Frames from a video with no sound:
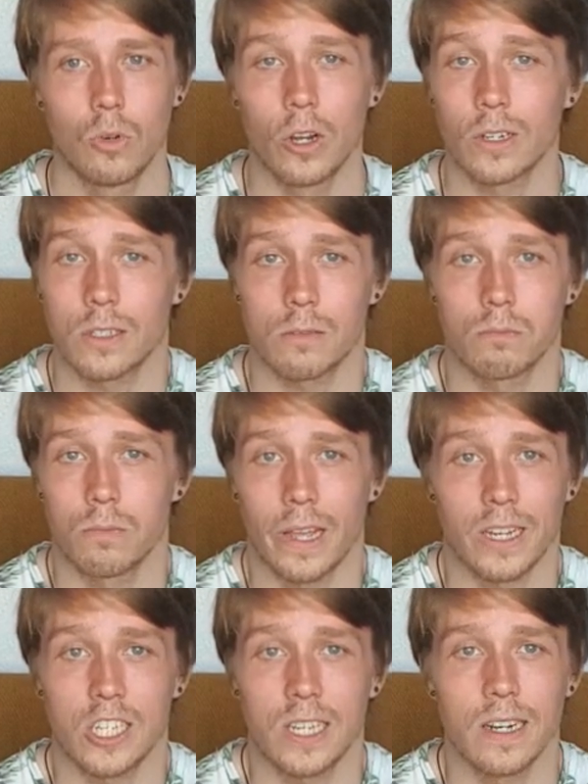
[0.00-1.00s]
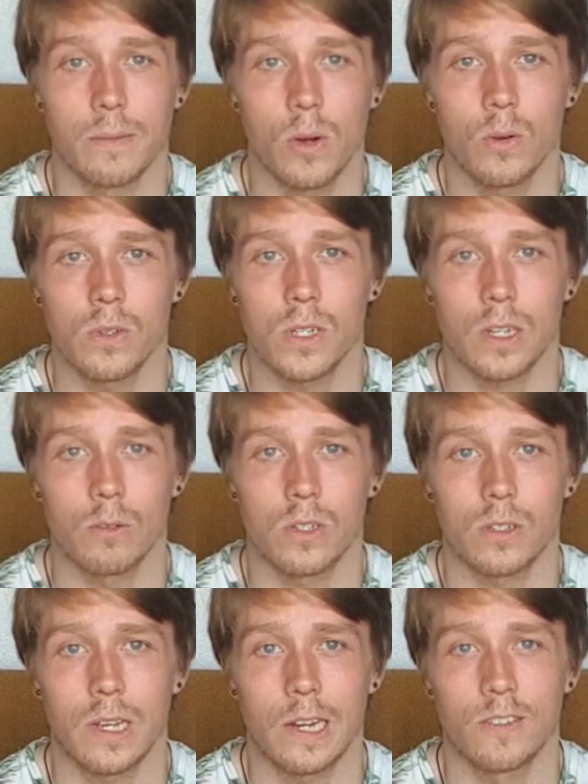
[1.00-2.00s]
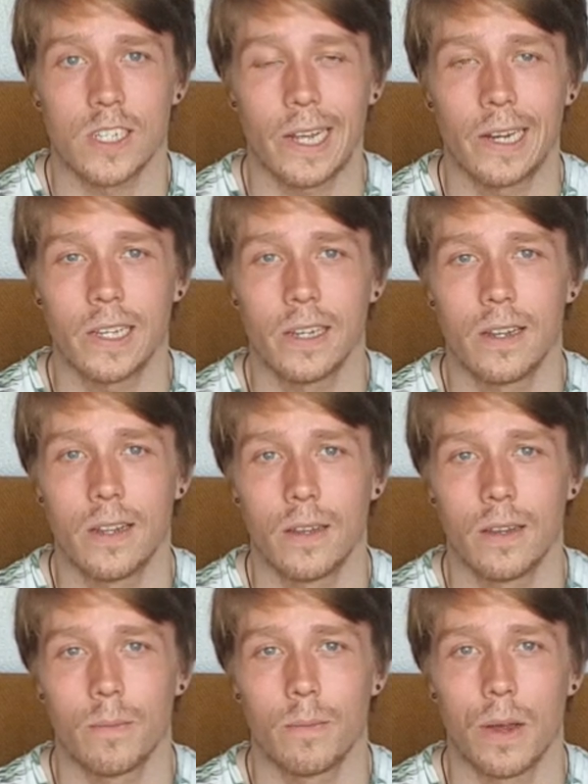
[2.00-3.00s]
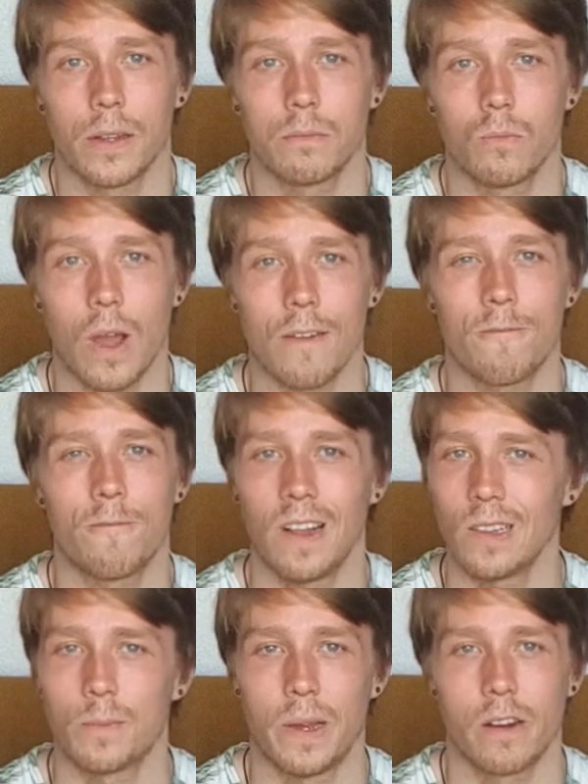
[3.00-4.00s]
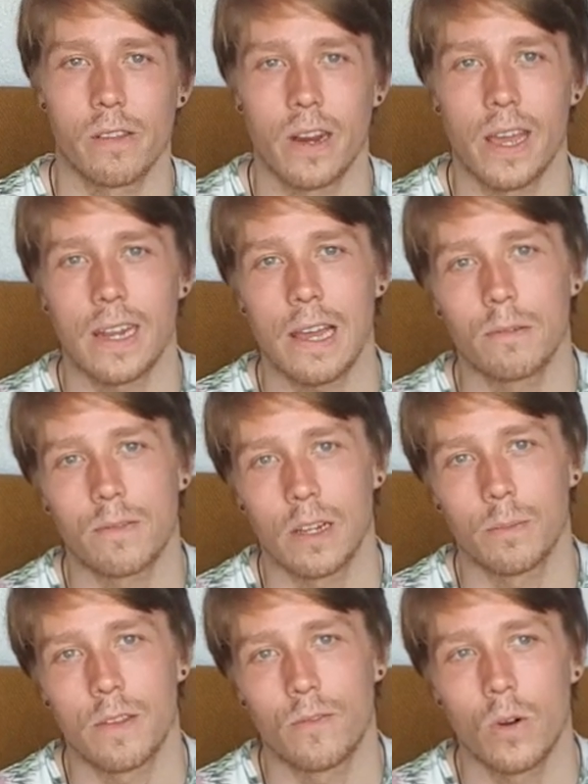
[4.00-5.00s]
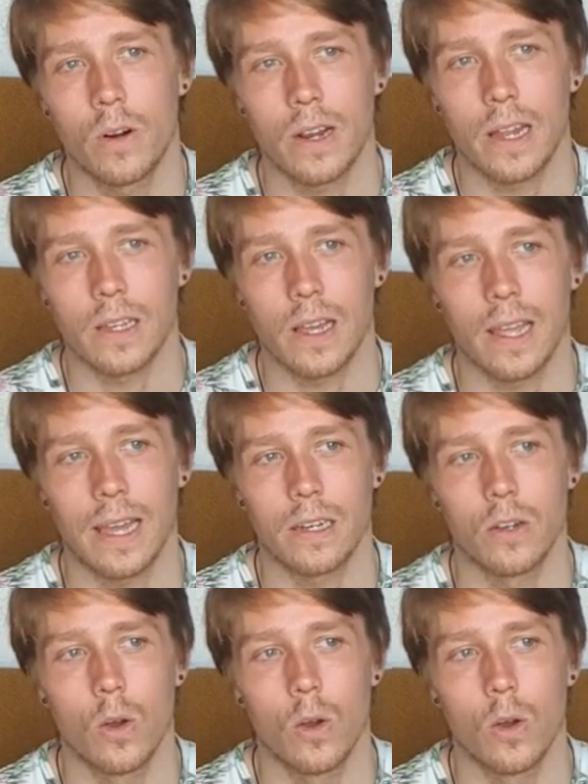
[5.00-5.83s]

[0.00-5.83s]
Looked like skin and bones. I was kind of a skeleton, but I felt better than I'd ever felt before, and I